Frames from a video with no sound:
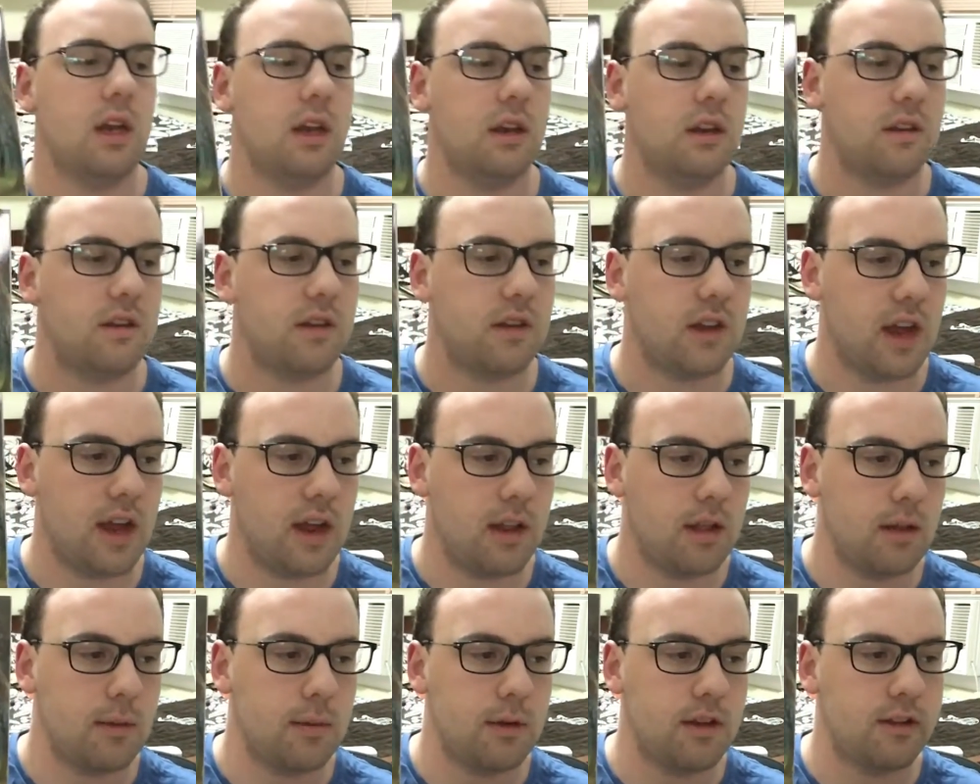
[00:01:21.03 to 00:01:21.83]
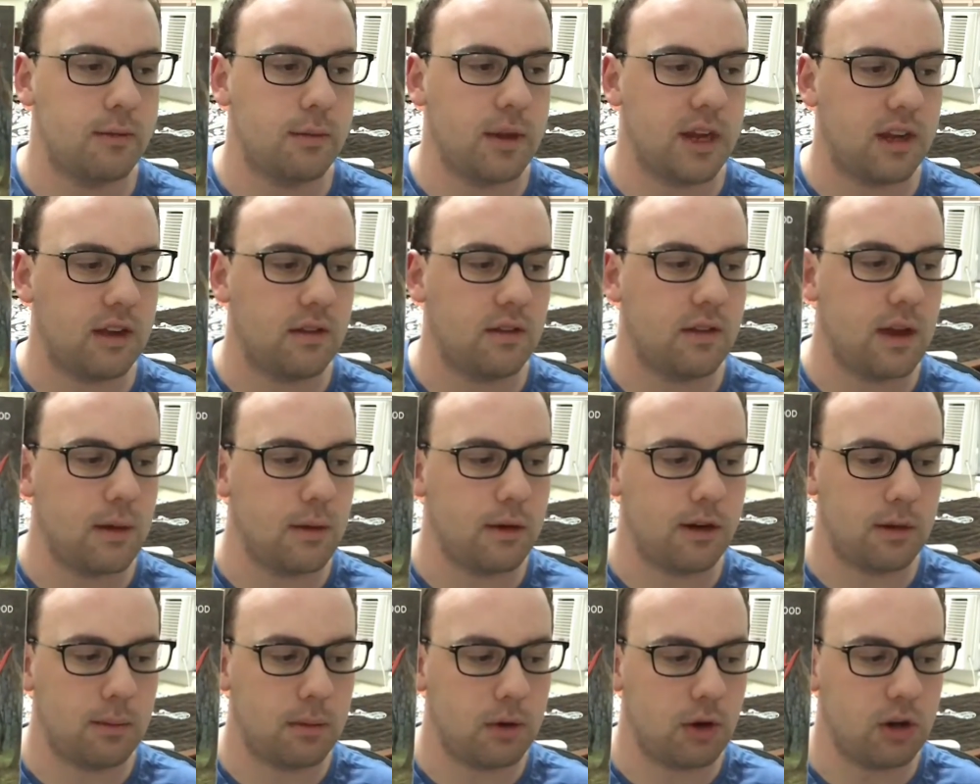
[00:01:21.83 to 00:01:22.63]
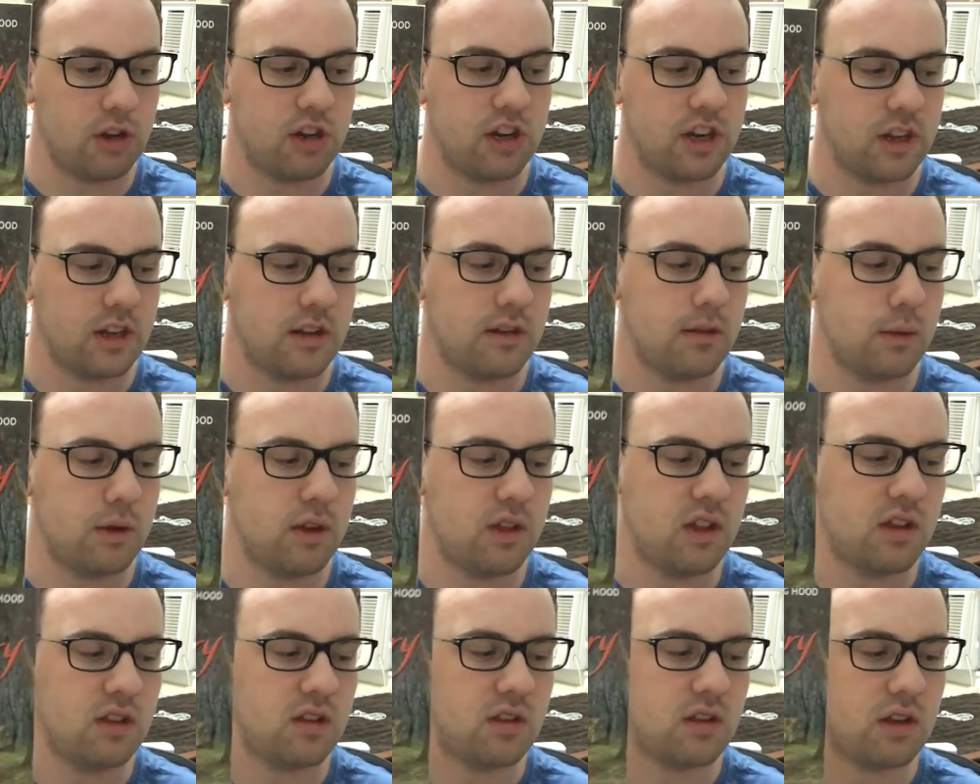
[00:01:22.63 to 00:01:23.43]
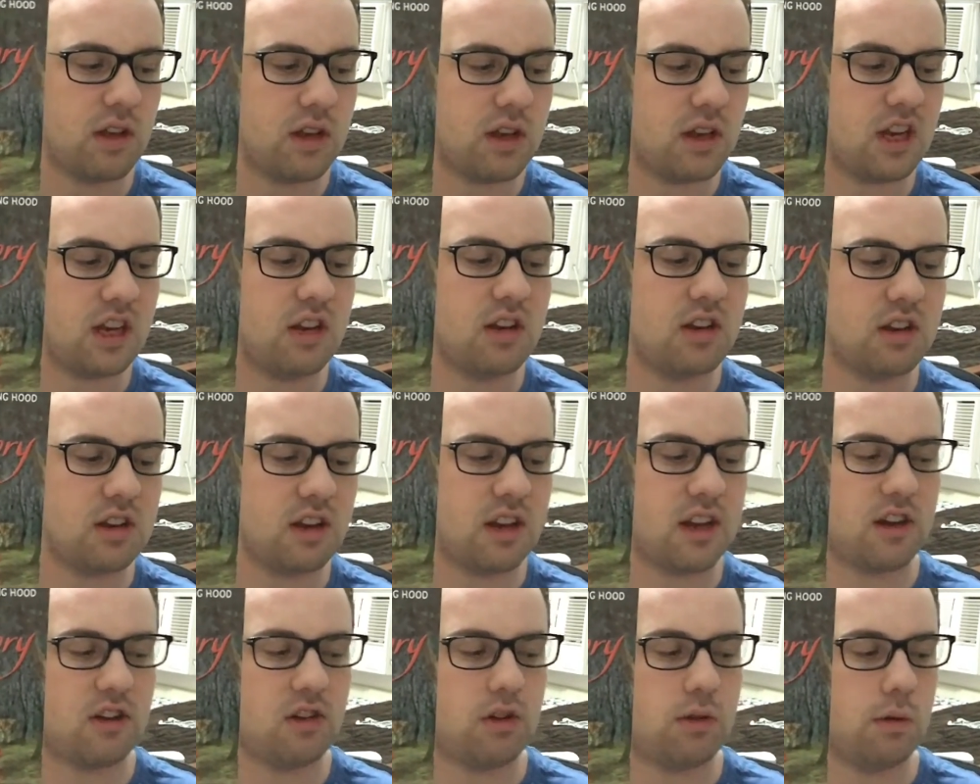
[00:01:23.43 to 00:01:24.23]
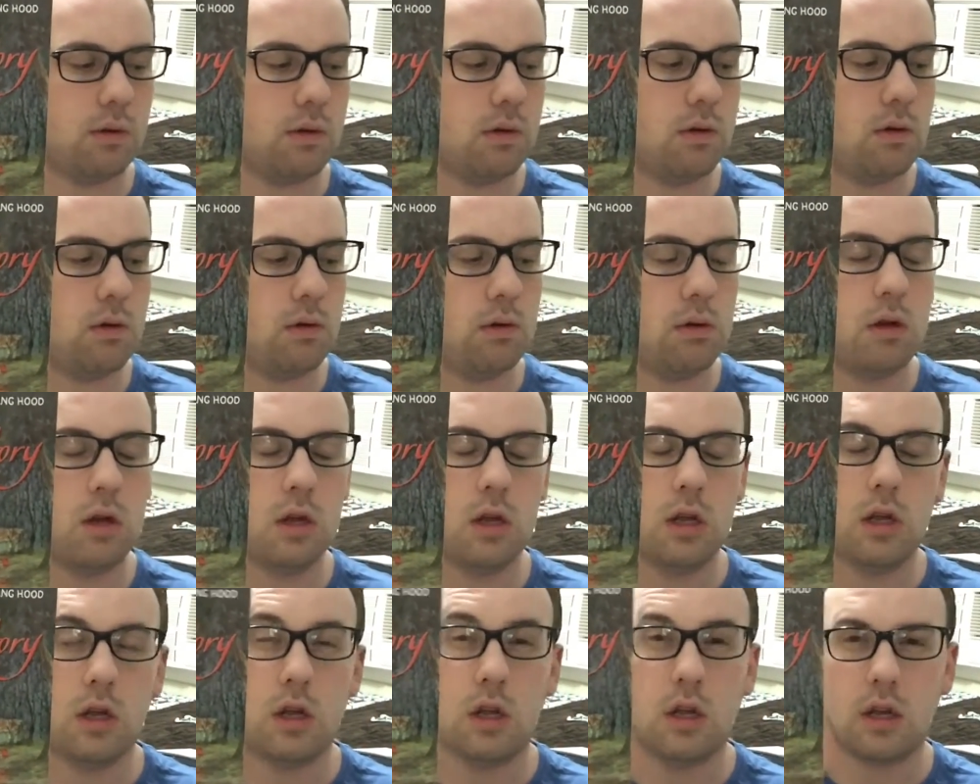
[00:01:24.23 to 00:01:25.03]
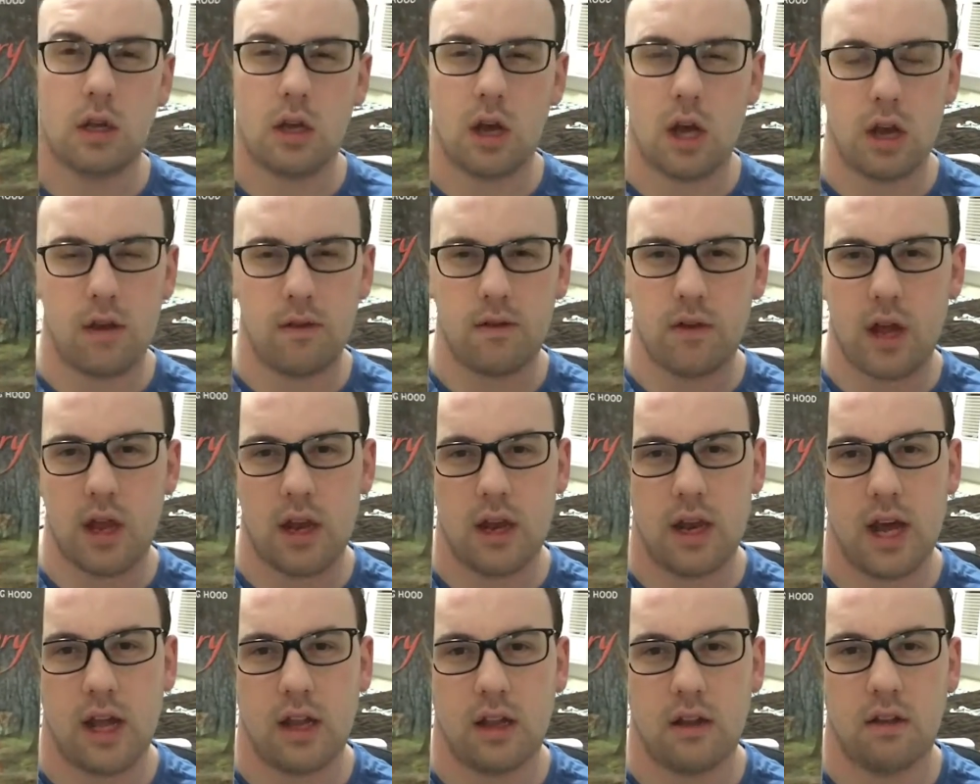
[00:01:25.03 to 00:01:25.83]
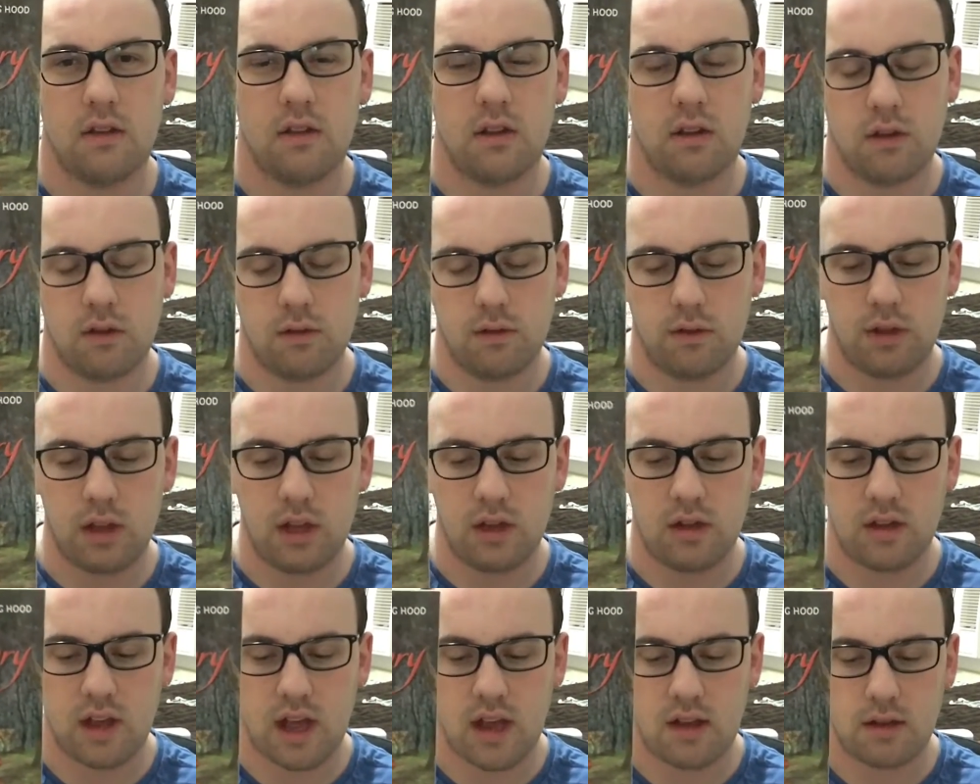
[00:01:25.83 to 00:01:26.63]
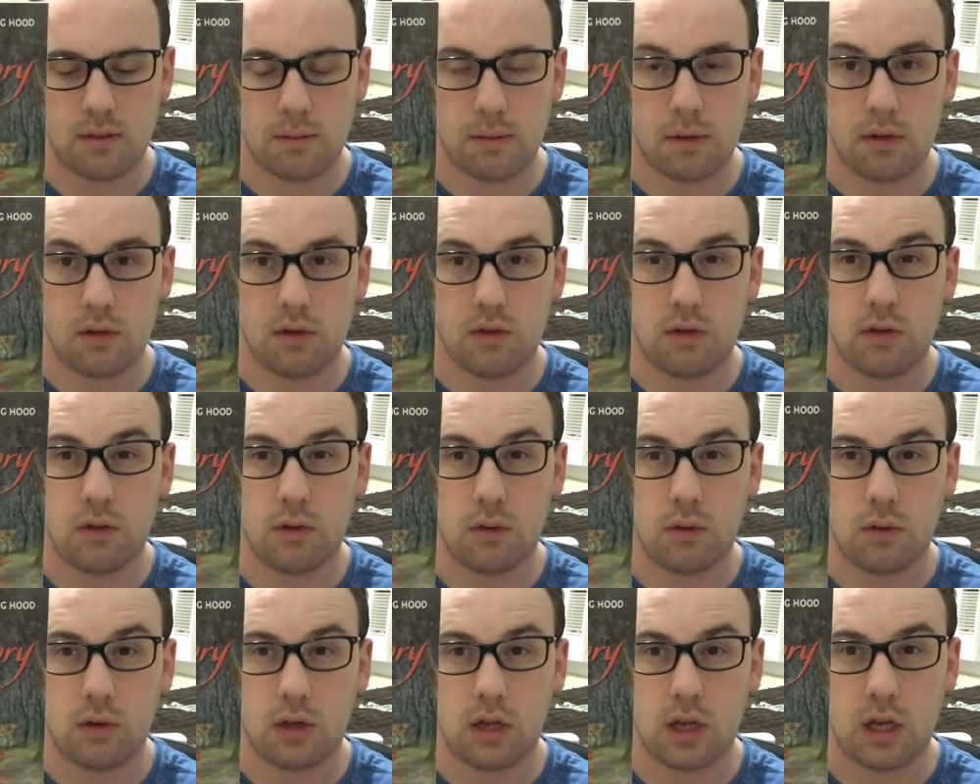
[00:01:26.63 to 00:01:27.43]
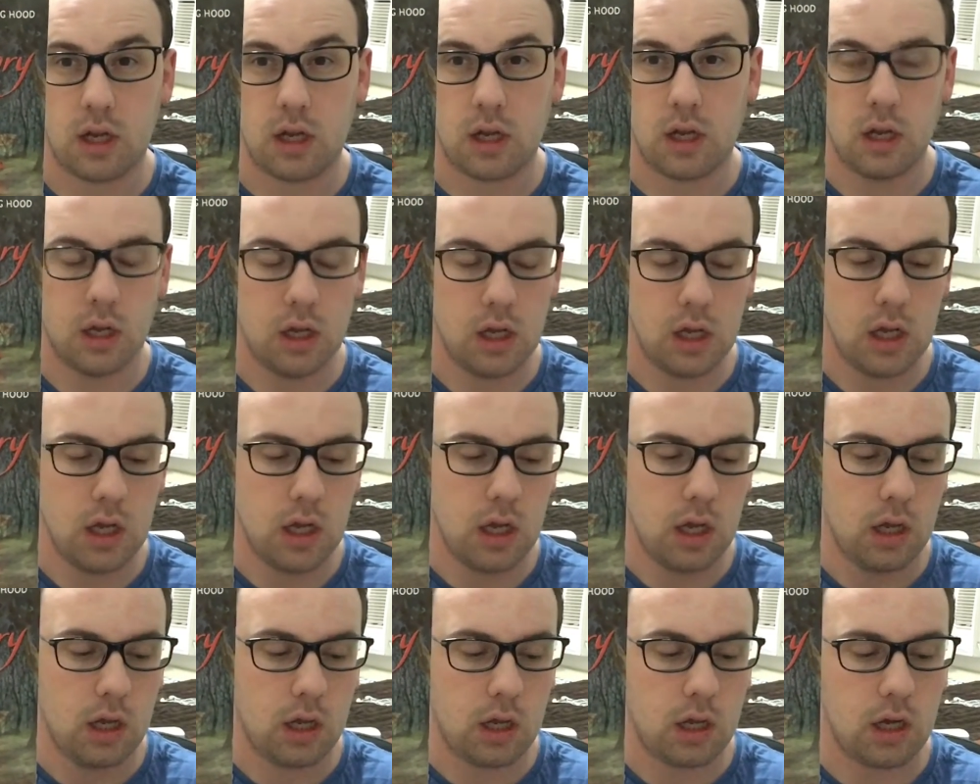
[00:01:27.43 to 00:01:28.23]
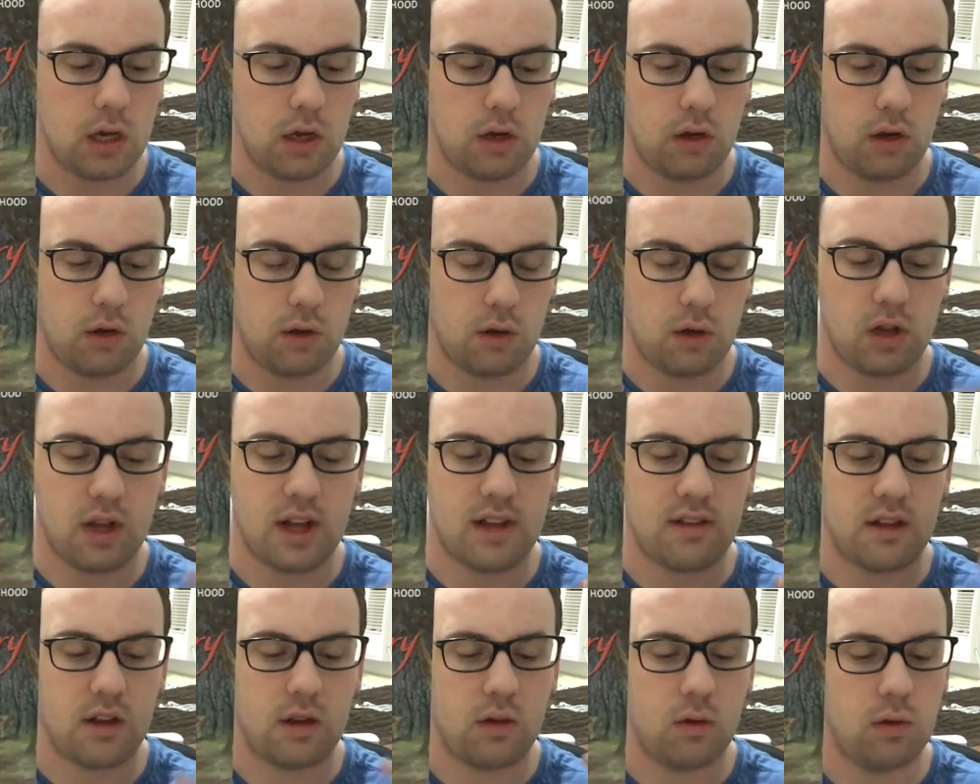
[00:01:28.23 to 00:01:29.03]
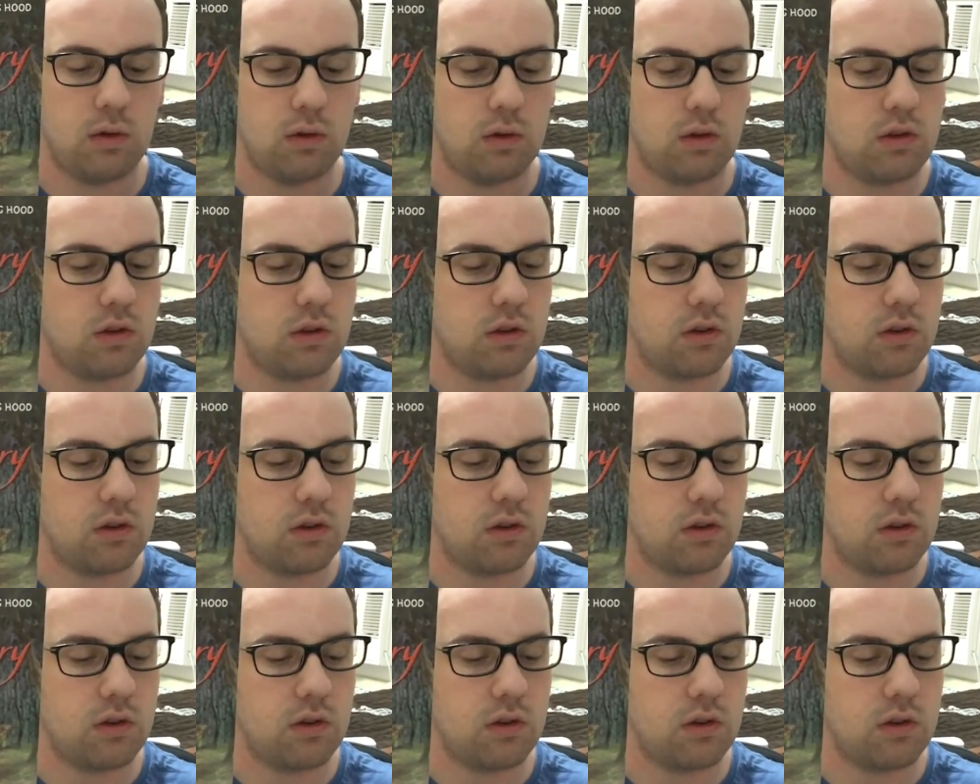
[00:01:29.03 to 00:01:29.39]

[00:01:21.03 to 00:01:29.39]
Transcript: understand, the perspective that we're approaching this with is an intertextual kind of analysis of this as opposed to the, you know, classical